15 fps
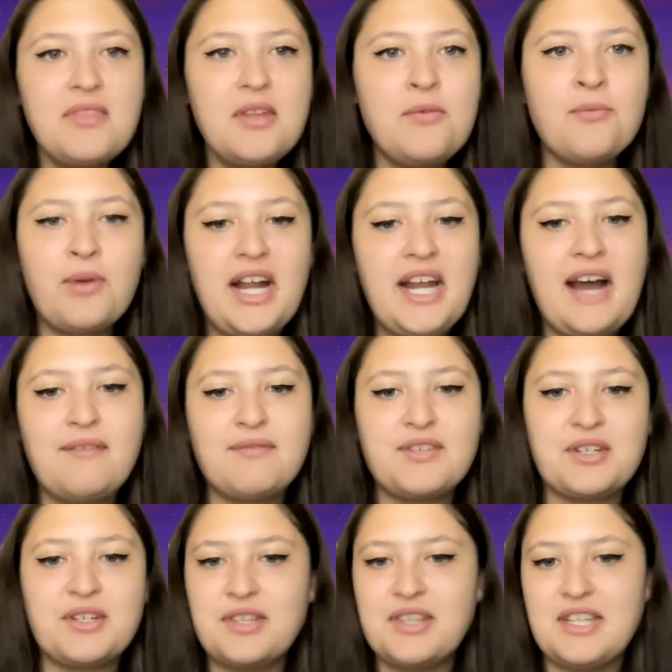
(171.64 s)
right
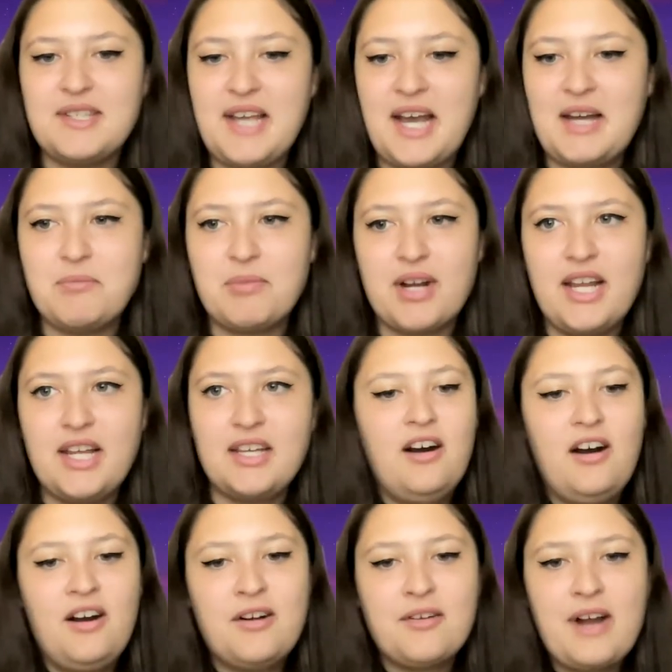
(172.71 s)
after this ad break.
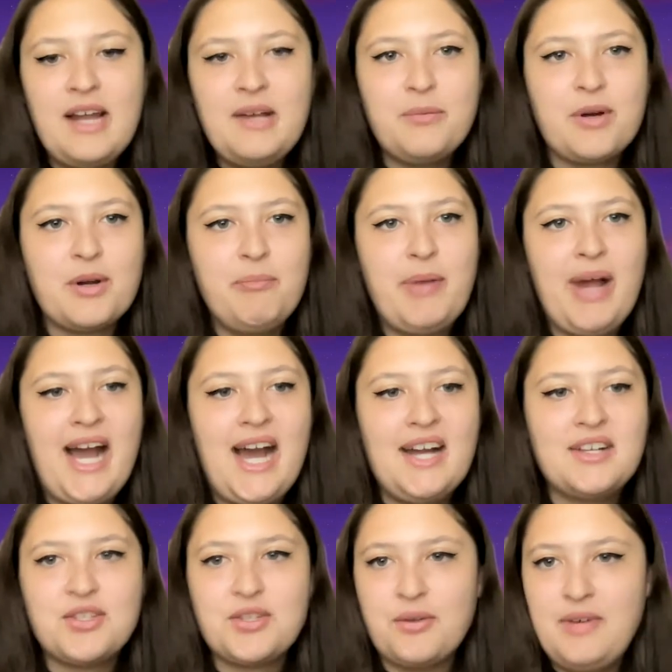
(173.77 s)
All right, we're
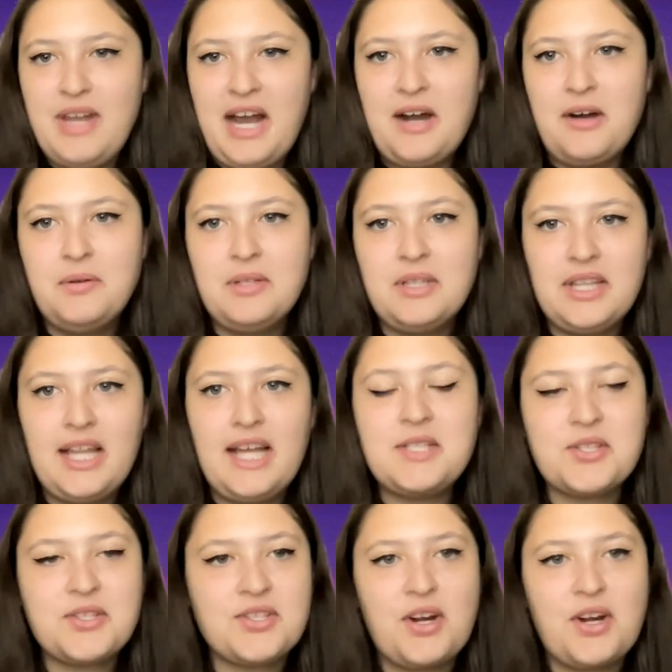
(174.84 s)
back. So now
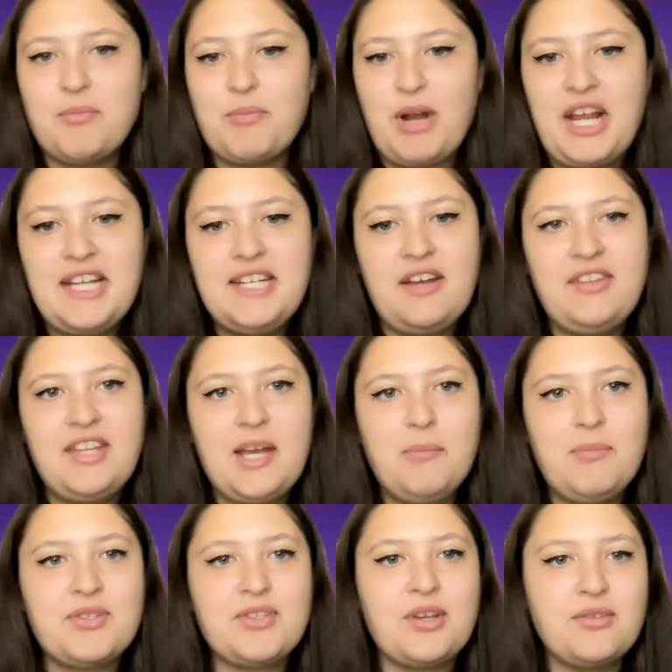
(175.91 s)
let's start breaking down the
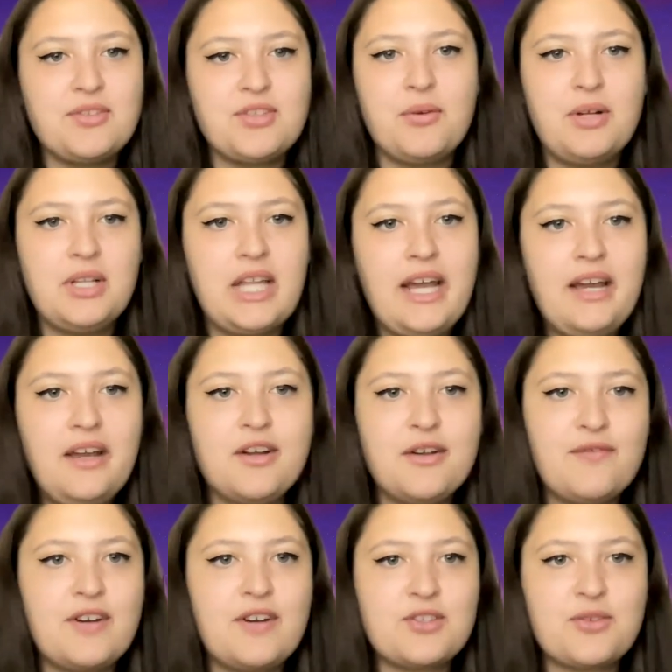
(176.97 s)
episode. So Aalayah, your
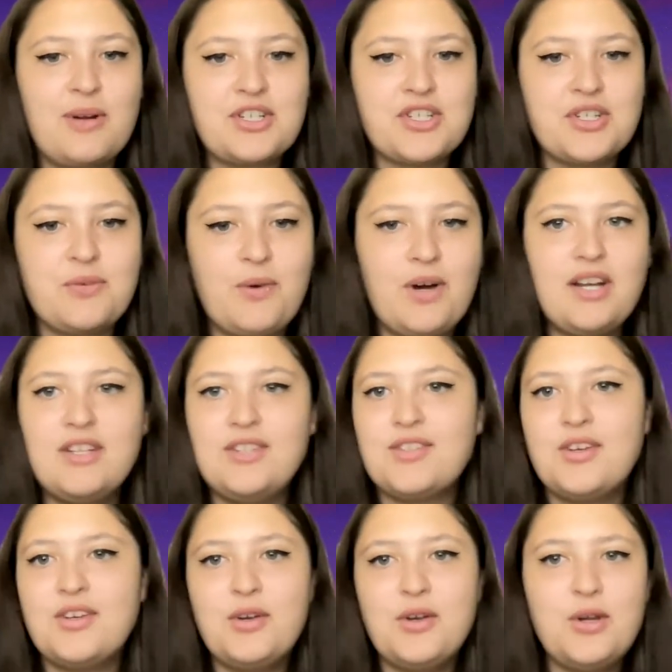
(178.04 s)
first question was,
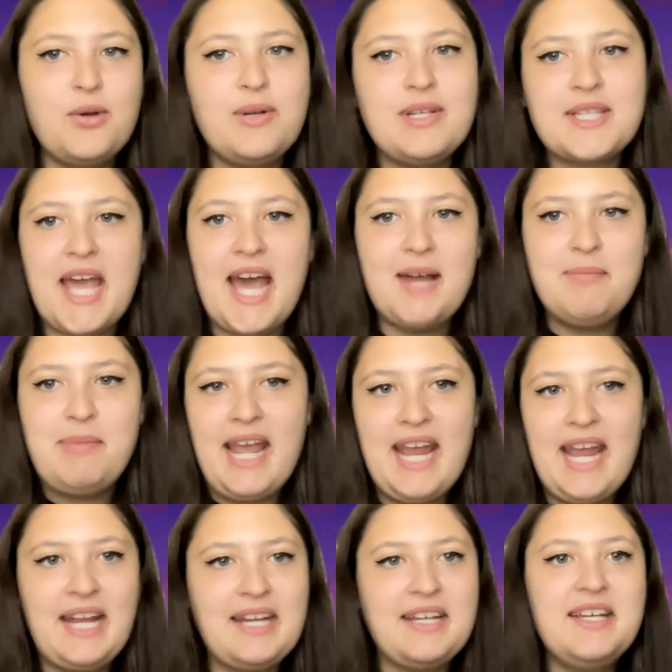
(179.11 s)
who is Cad
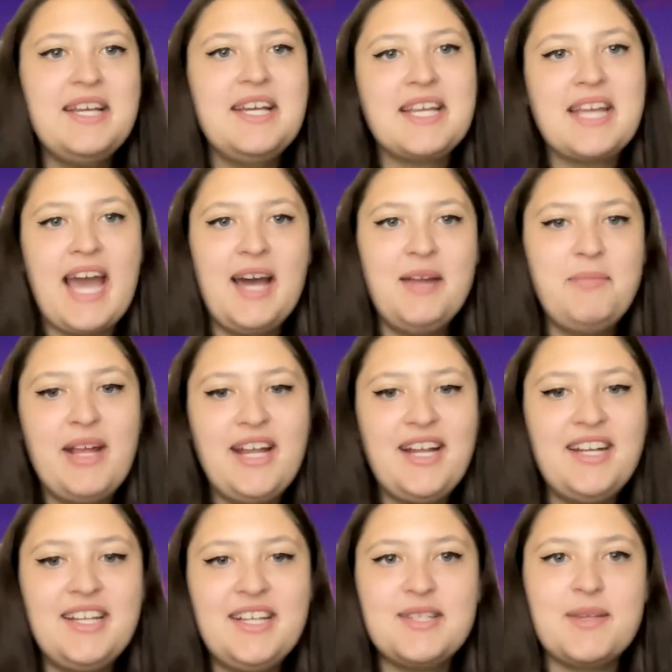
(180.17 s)
Bane? Cad
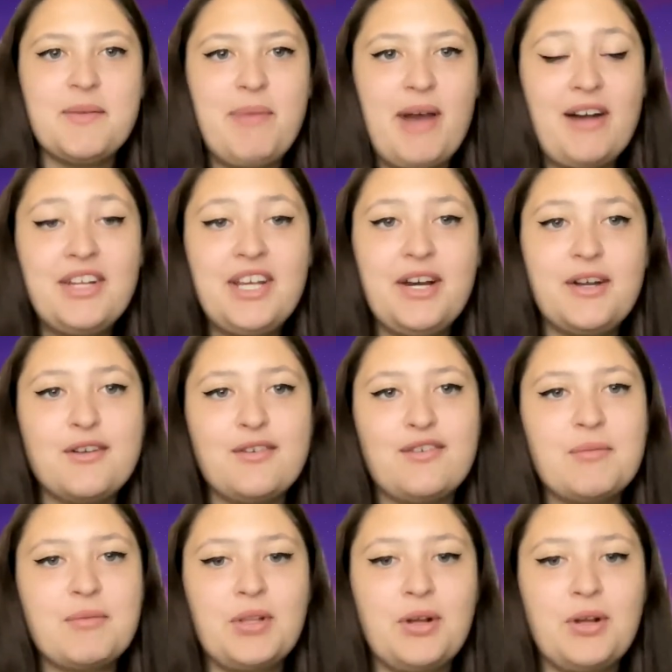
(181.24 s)
Bane is a bounty hunter
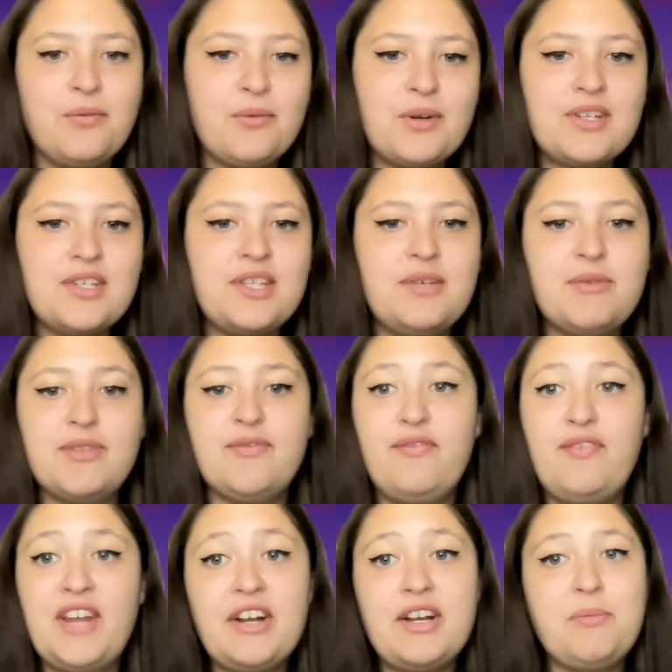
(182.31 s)
from Clone Wars. He was
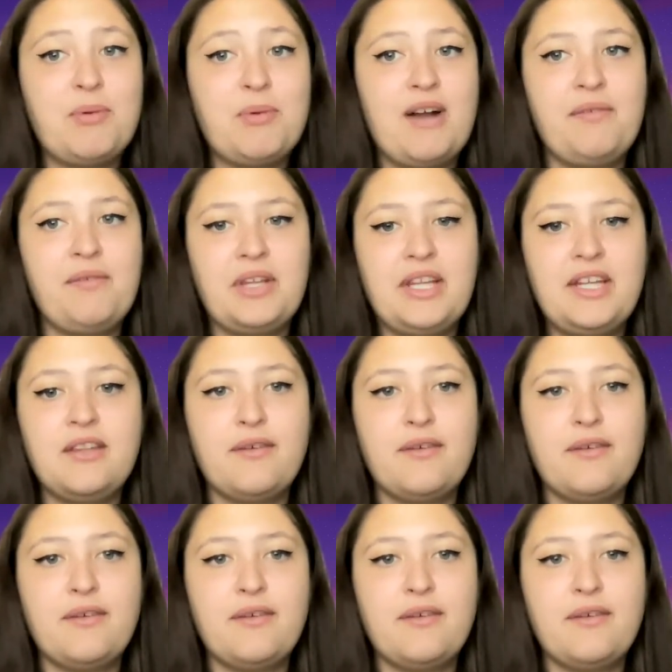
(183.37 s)
very prevalent in the